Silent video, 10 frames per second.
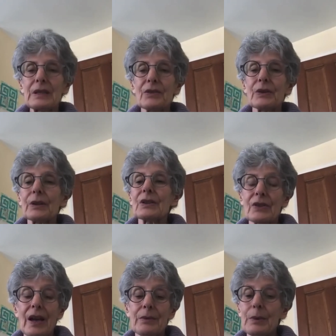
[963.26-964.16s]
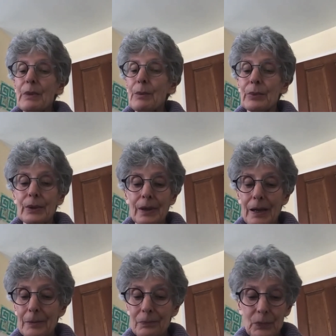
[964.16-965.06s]
a different, because I remember
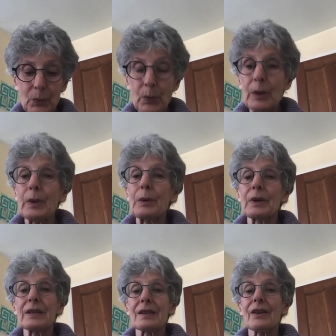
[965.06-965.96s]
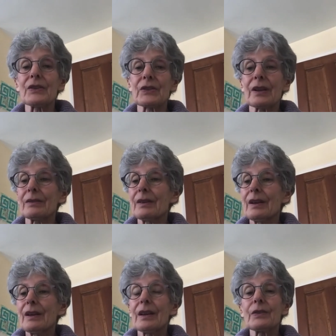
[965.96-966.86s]
um, when we were in Tulsa,
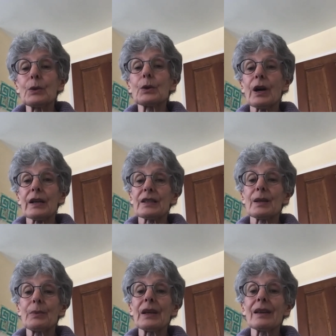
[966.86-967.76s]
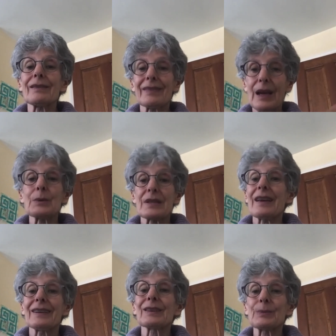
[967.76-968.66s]
if you caught TB, that was
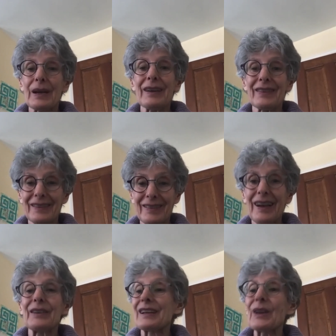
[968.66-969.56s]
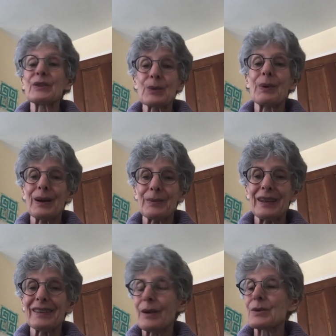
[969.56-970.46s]
handled by the county mm-hmm. health
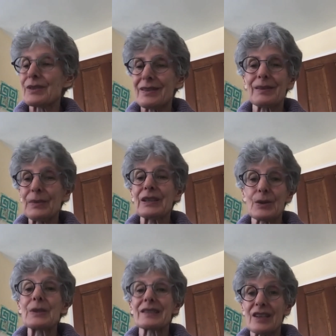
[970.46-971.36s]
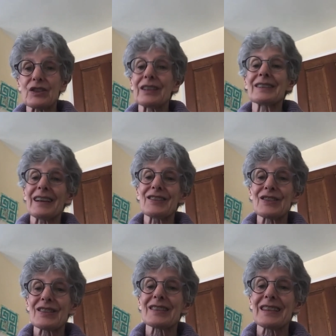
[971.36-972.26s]
department. That was because it was such a
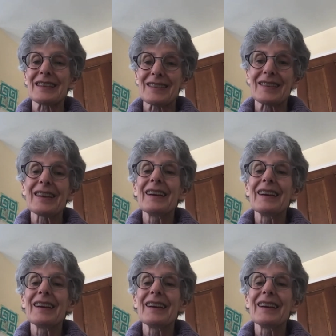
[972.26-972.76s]
contagious disease.